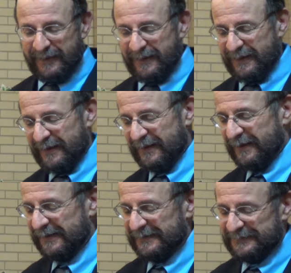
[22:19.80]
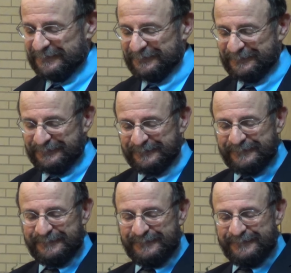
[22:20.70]

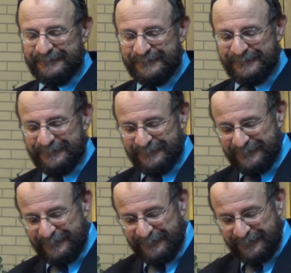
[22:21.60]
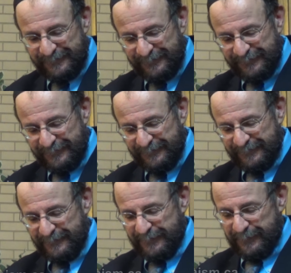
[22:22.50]

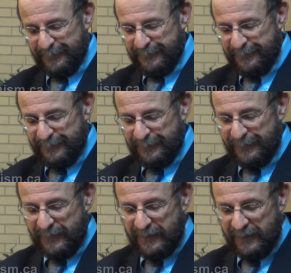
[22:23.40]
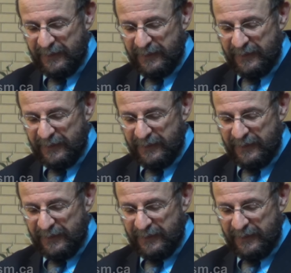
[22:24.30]
(silence)